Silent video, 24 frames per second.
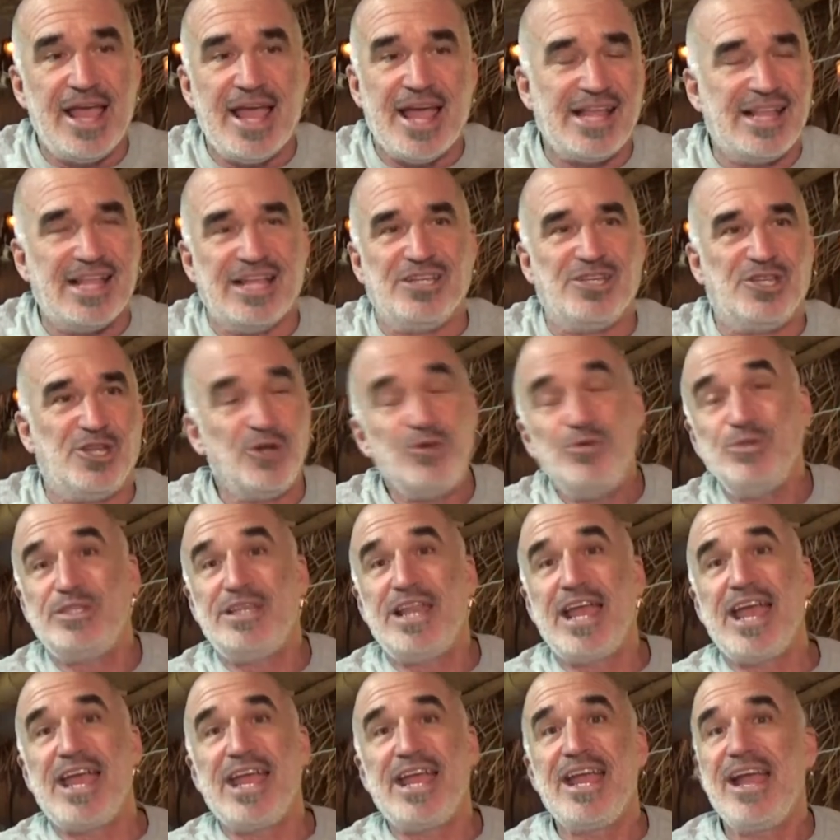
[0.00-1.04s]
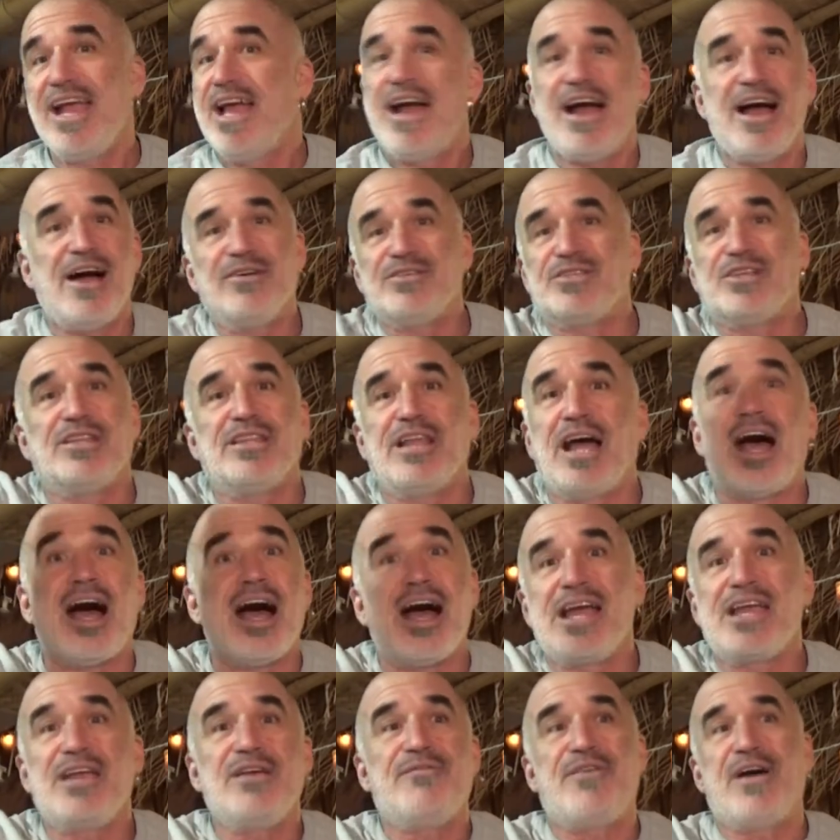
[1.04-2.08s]
And then Tuesday, I was on the
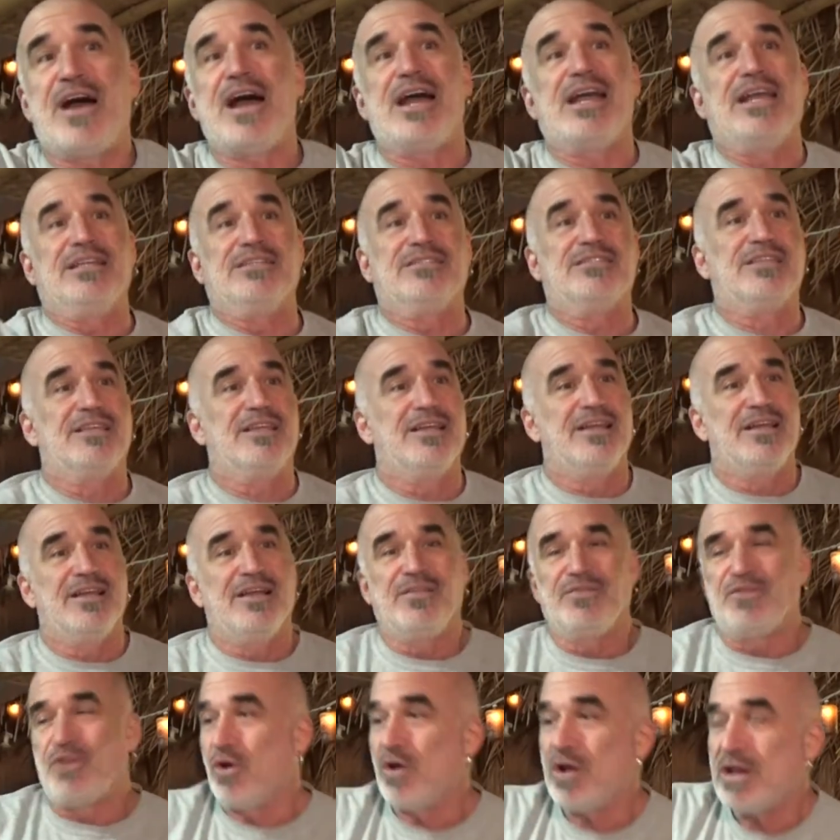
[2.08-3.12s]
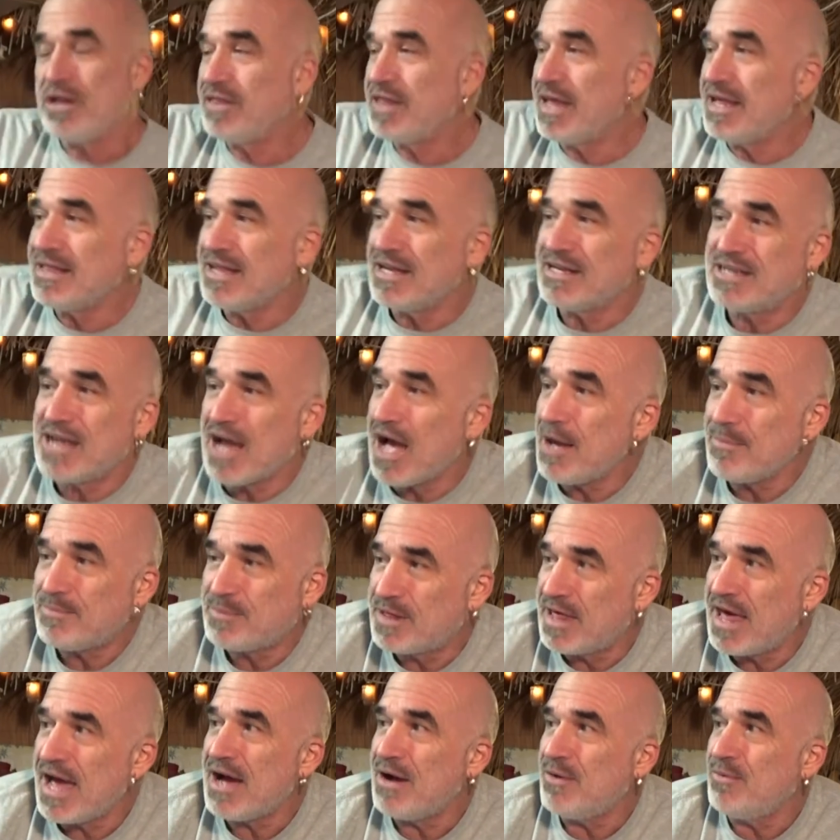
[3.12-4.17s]
high of highs. The only thing that
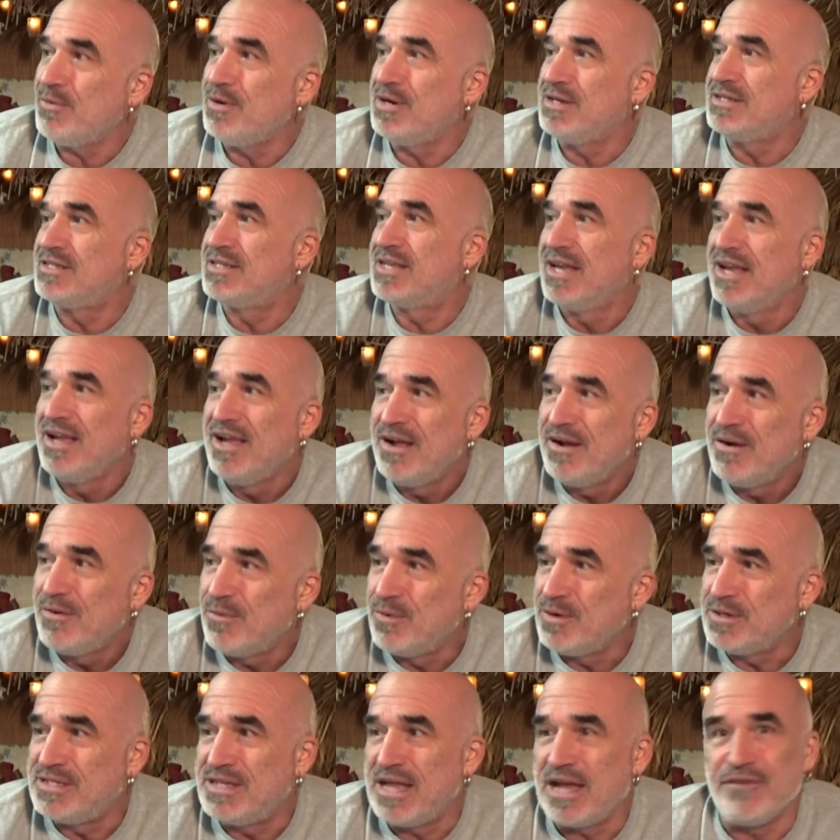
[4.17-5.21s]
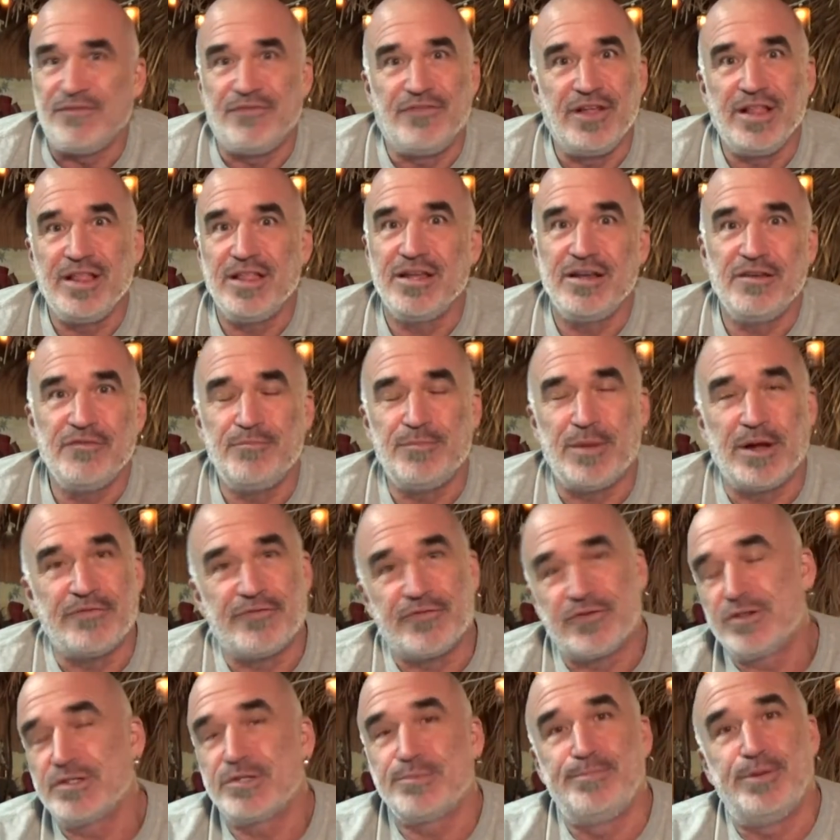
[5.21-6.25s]
topped that was that feeling of my
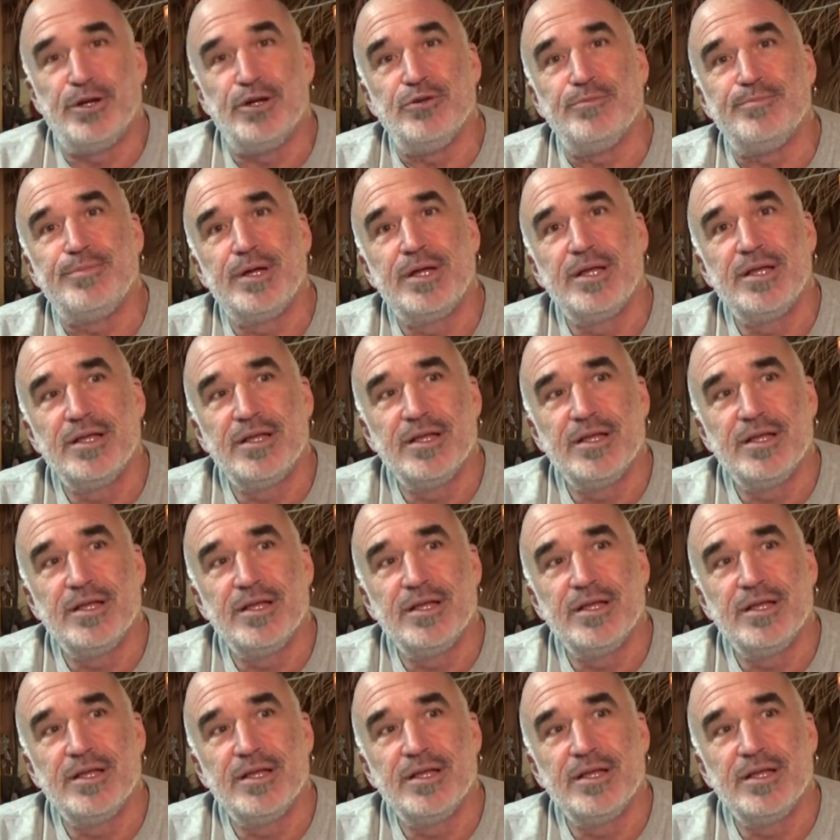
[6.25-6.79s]
first poop.